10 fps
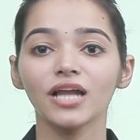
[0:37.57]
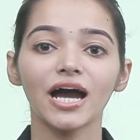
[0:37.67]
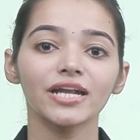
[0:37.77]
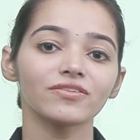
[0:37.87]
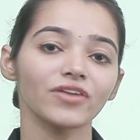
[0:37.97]

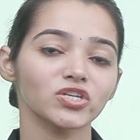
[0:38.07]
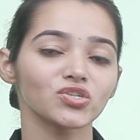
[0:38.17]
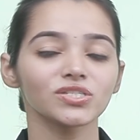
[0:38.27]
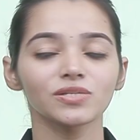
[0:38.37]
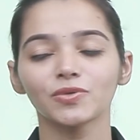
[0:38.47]
and
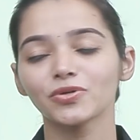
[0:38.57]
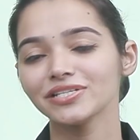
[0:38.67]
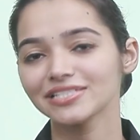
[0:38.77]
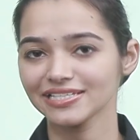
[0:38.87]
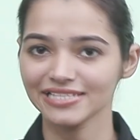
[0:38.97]
reflection
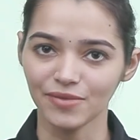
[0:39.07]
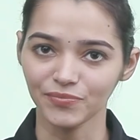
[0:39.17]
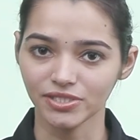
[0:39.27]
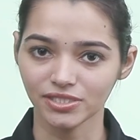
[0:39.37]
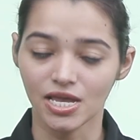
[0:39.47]
symmetries
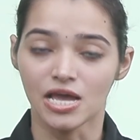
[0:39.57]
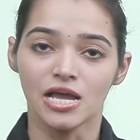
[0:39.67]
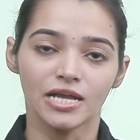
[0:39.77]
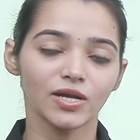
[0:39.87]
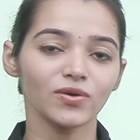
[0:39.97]
examples.
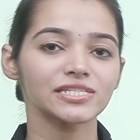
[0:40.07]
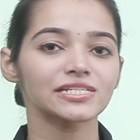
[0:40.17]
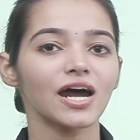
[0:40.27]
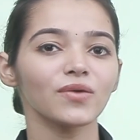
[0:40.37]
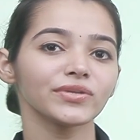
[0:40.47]
Now let's
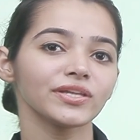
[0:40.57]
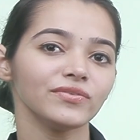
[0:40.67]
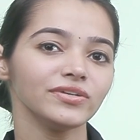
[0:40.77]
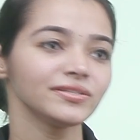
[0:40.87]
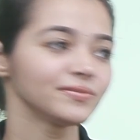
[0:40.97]
start with our